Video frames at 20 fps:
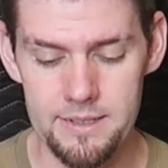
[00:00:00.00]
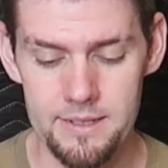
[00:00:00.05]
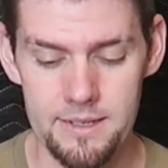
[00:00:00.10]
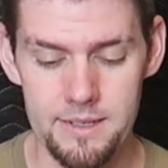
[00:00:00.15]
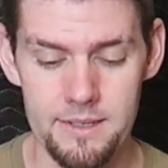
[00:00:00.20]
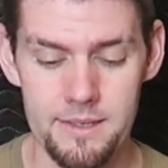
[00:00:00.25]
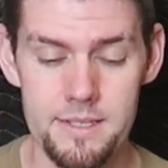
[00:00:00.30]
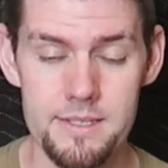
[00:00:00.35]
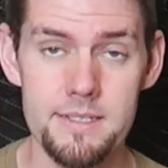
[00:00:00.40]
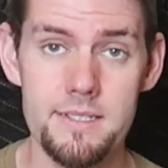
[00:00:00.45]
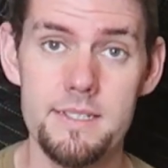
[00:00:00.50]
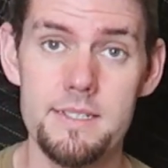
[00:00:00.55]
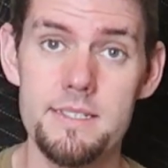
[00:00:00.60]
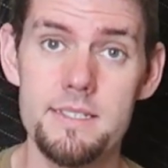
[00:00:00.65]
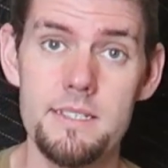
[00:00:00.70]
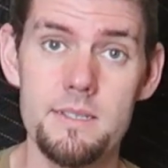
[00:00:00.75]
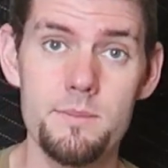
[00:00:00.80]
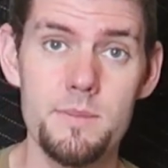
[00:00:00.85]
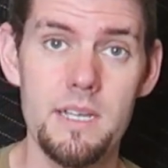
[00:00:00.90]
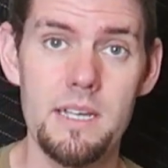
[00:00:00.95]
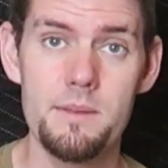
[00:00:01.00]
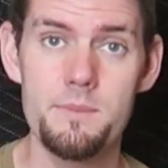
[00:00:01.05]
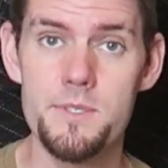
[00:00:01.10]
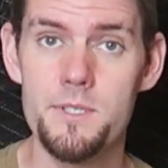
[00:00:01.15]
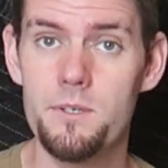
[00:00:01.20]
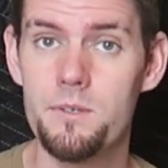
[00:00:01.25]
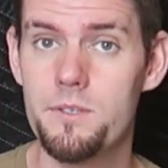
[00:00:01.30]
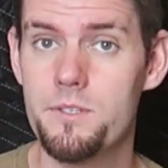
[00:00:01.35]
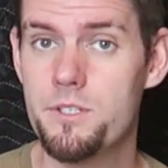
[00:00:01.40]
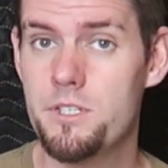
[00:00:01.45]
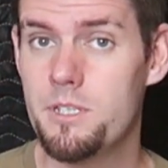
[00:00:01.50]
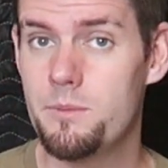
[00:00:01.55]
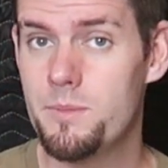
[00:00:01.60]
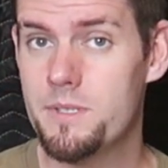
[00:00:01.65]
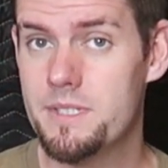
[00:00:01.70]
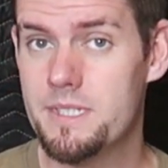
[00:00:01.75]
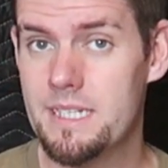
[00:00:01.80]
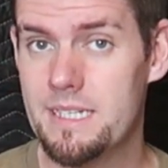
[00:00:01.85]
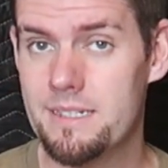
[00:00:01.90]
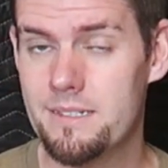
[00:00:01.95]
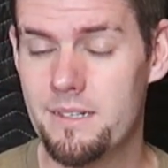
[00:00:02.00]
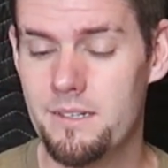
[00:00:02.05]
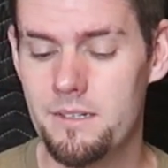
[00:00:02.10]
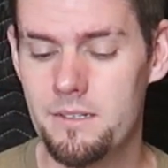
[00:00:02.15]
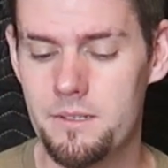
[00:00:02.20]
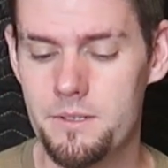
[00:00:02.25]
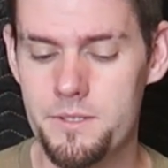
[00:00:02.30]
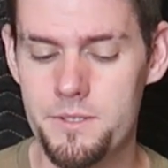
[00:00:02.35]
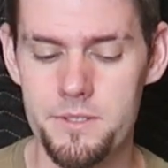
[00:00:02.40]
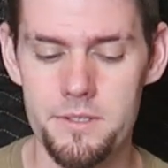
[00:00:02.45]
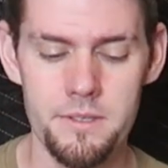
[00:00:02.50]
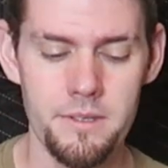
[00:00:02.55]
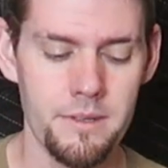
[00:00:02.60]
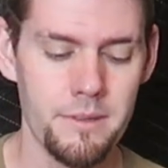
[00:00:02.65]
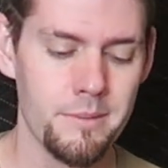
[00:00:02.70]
this can sometimes go as cheap as $10,